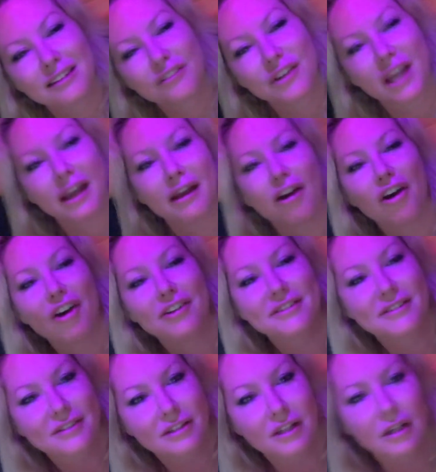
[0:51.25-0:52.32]
of chaos.
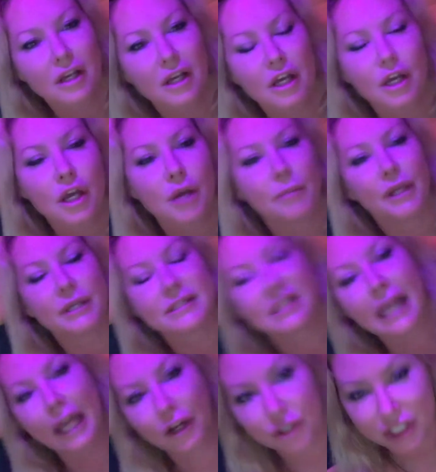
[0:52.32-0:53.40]
Because the
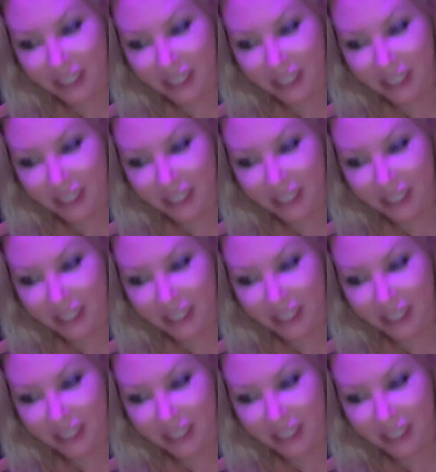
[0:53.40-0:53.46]
energy